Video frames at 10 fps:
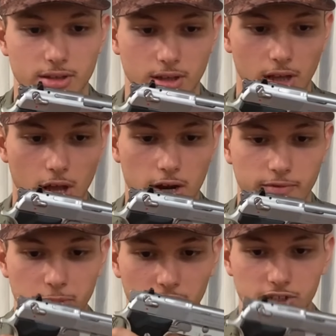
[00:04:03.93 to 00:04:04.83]
a lot of
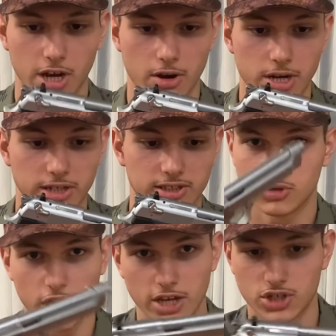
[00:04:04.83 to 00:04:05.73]
militaries
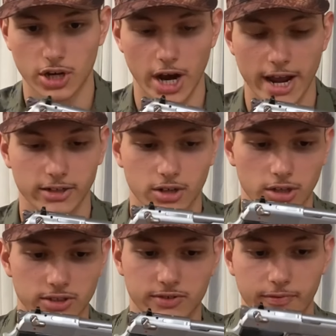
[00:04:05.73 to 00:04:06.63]
change their
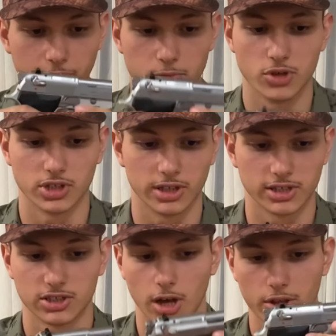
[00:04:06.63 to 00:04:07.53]
handguns from using
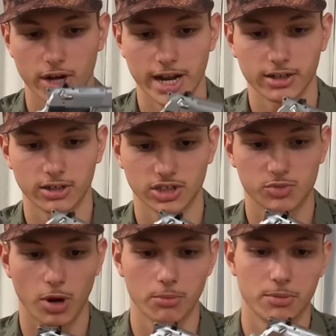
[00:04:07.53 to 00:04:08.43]
this to other handguns. It's
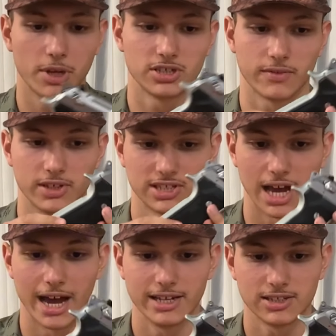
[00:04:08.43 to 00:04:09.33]
probably because of the
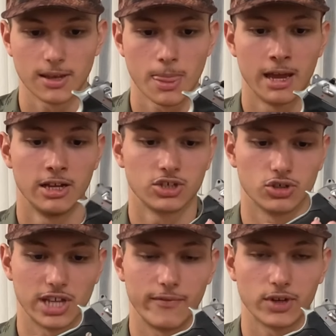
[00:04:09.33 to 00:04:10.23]
size. So
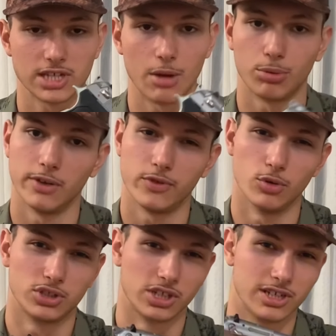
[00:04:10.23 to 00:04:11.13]
say, for example, if you
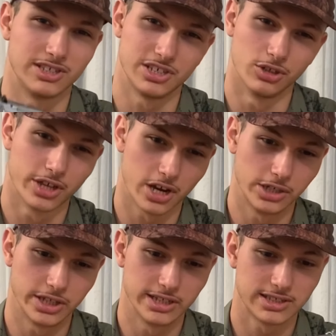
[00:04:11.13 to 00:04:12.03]
were to conceal carry
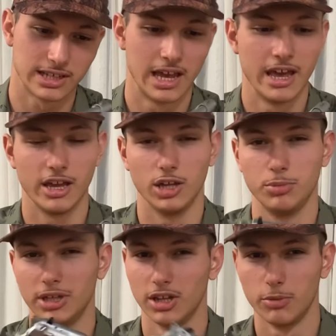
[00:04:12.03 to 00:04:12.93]
this, it'd
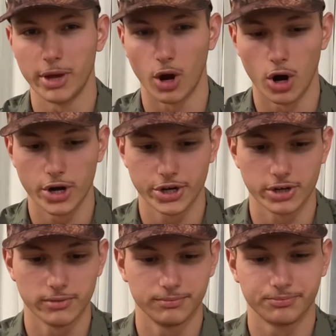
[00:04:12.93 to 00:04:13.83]
be a little bit harder.